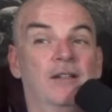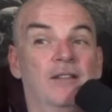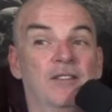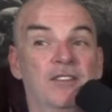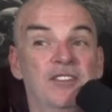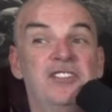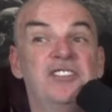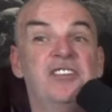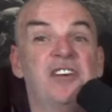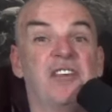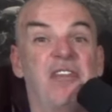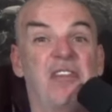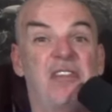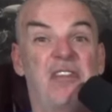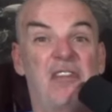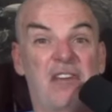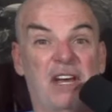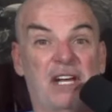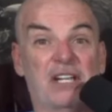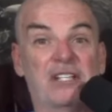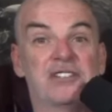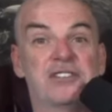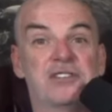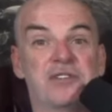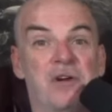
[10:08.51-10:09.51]
This is a
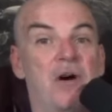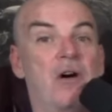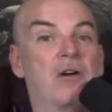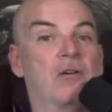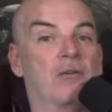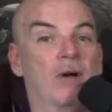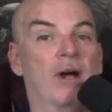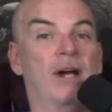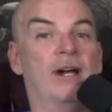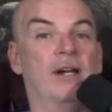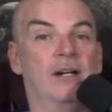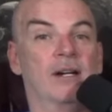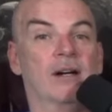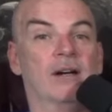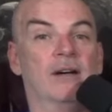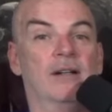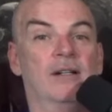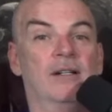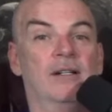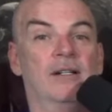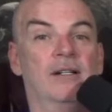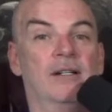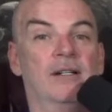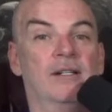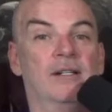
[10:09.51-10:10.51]
thick song right here.
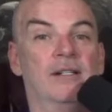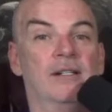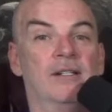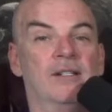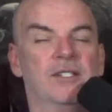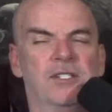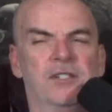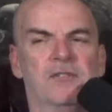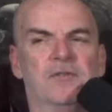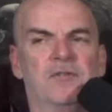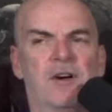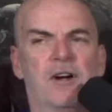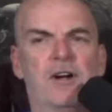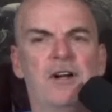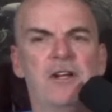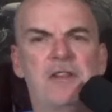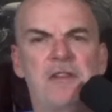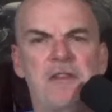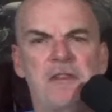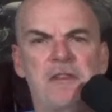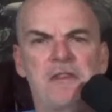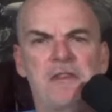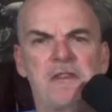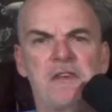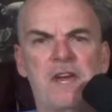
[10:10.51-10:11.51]
This is a very
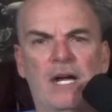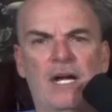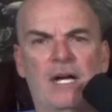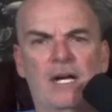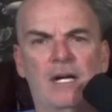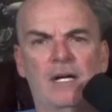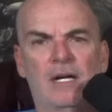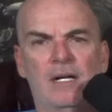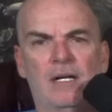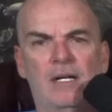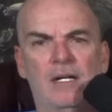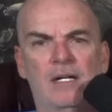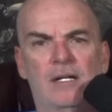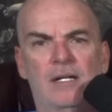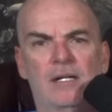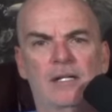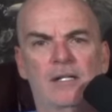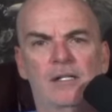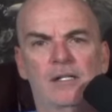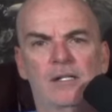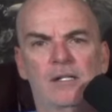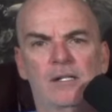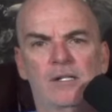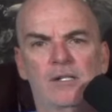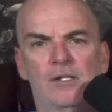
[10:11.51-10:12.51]
thick
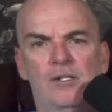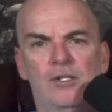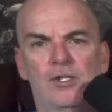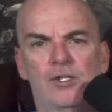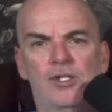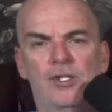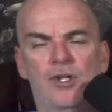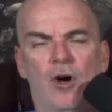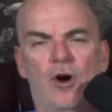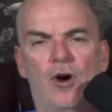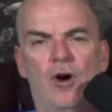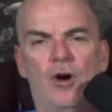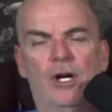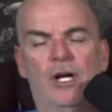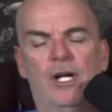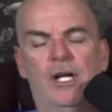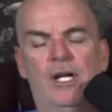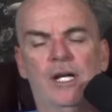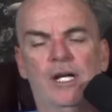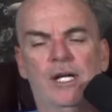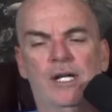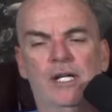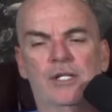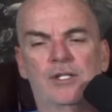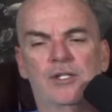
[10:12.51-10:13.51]
song
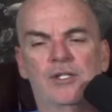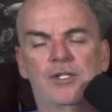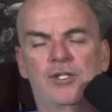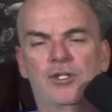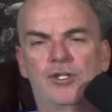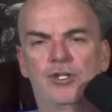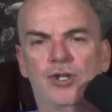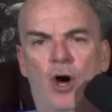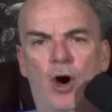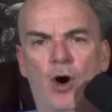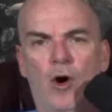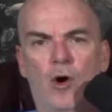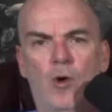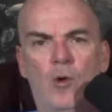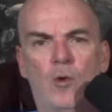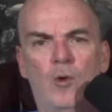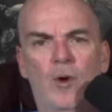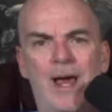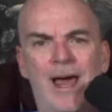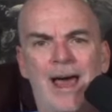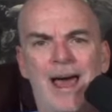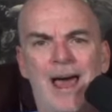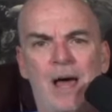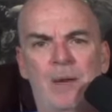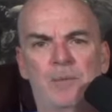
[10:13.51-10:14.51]
in its
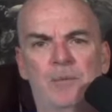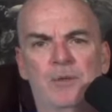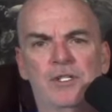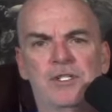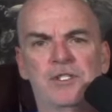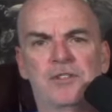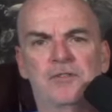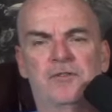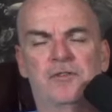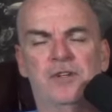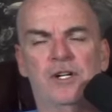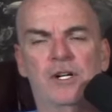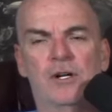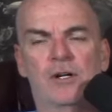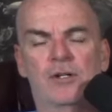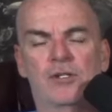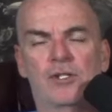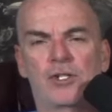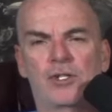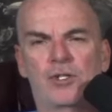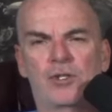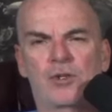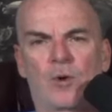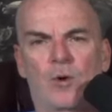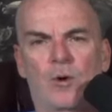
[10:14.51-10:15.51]
tone, atmosphere,
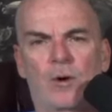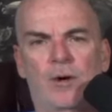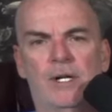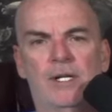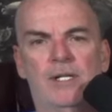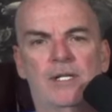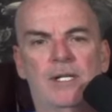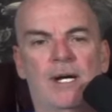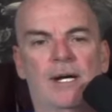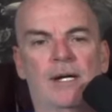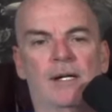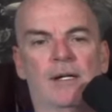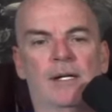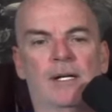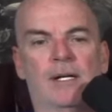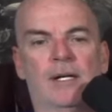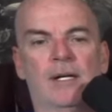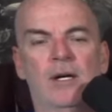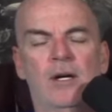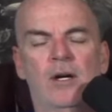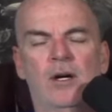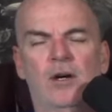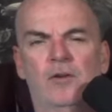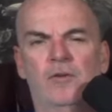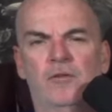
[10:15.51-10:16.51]
storytelling,
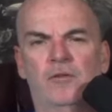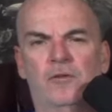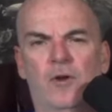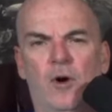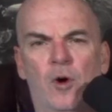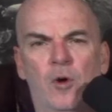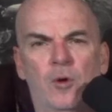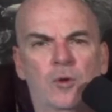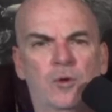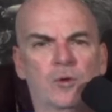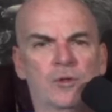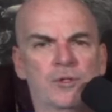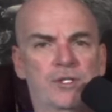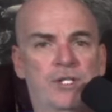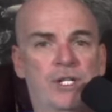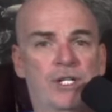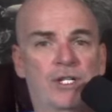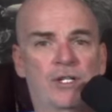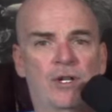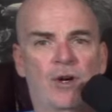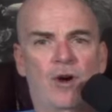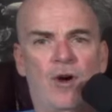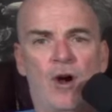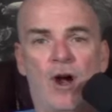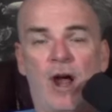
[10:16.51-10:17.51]
vocals,
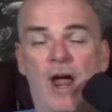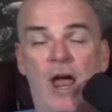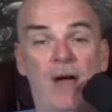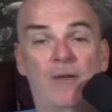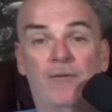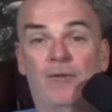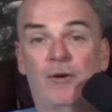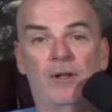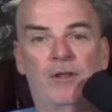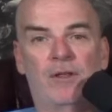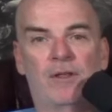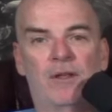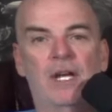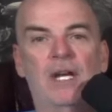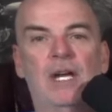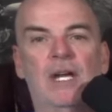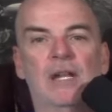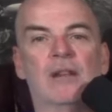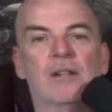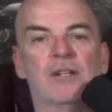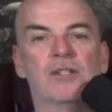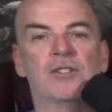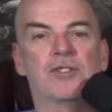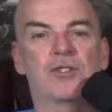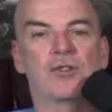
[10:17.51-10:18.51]
guitar. Everything
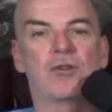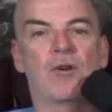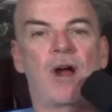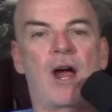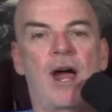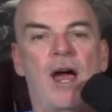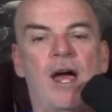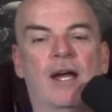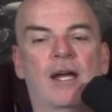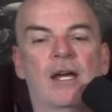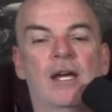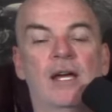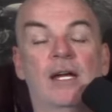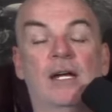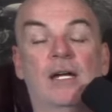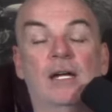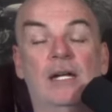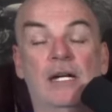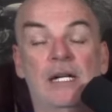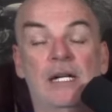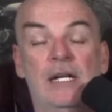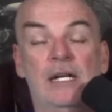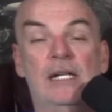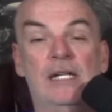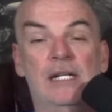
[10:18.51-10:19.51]
in this track
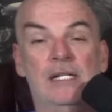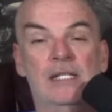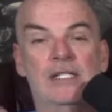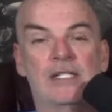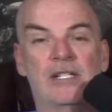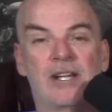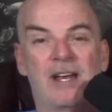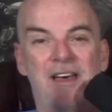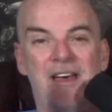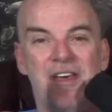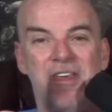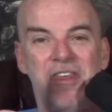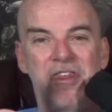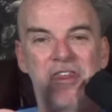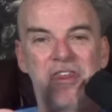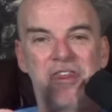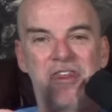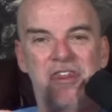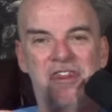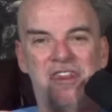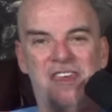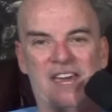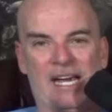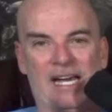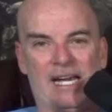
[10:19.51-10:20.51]
is
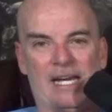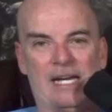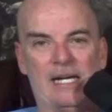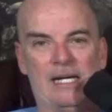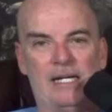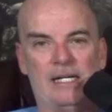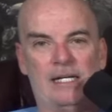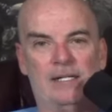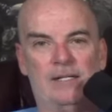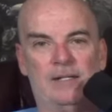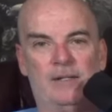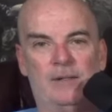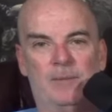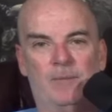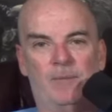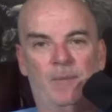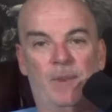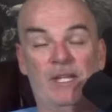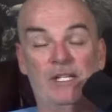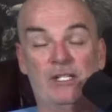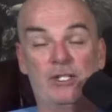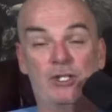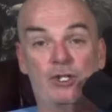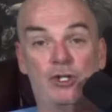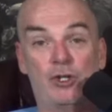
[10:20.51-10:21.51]
thick.
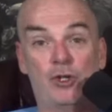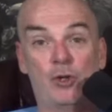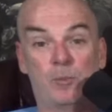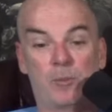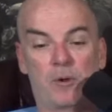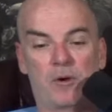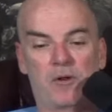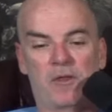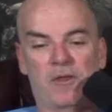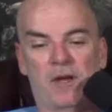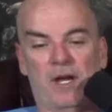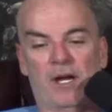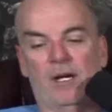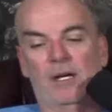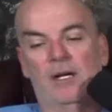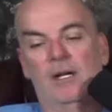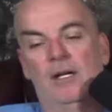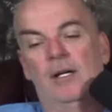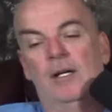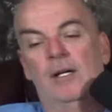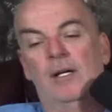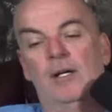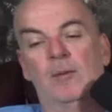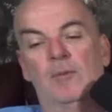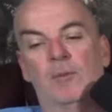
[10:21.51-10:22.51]
It's super thick.
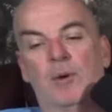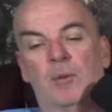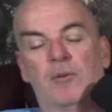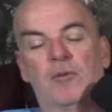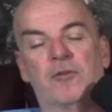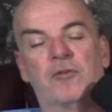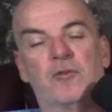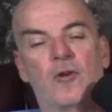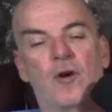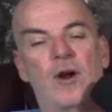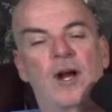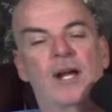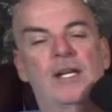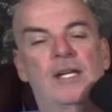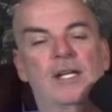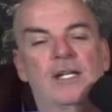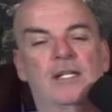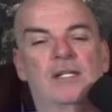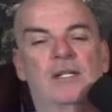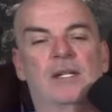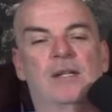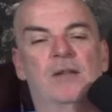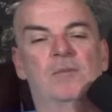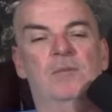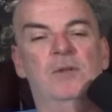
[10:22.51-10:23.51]
But before I
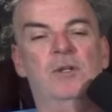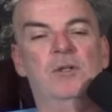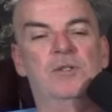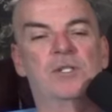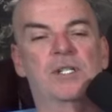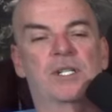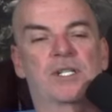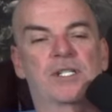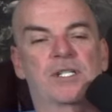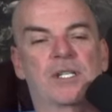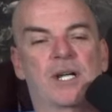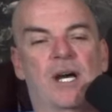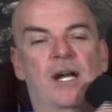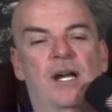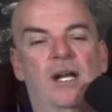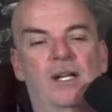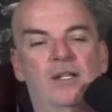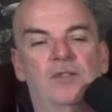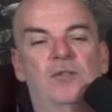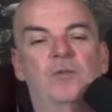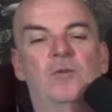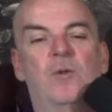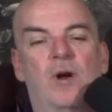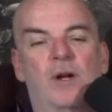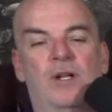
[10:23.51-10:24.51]
get to the music side, I
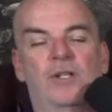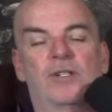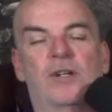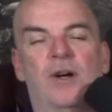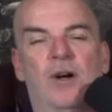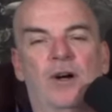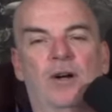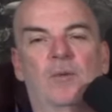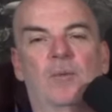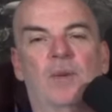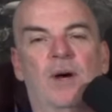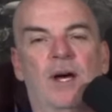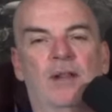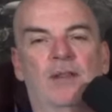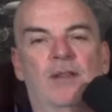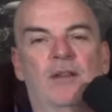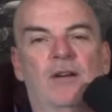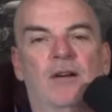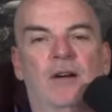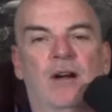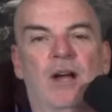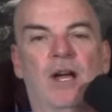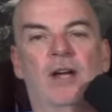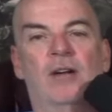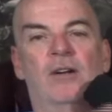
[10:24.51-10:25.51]
do want to talk about
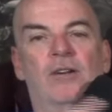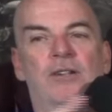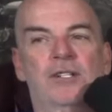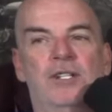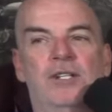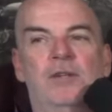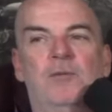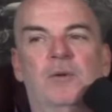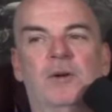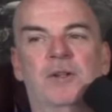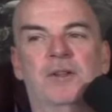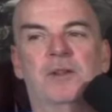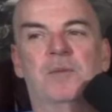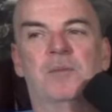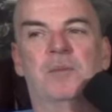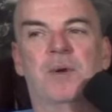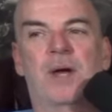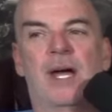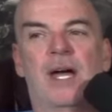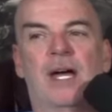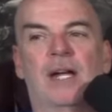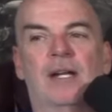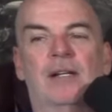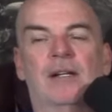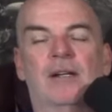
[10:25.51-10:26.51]
their energy with the
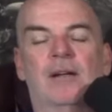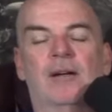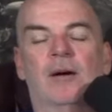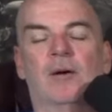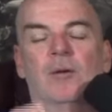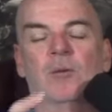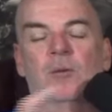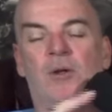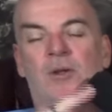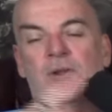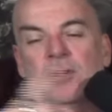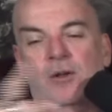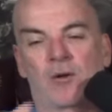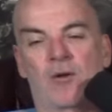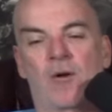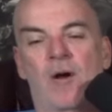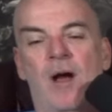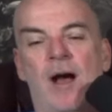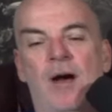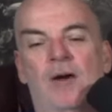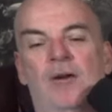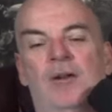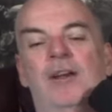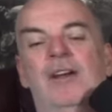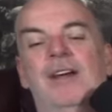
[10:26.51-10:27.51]
band, uh, with the
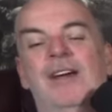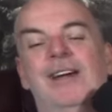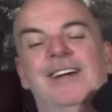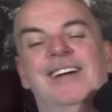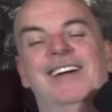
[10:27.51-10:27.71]
crowd.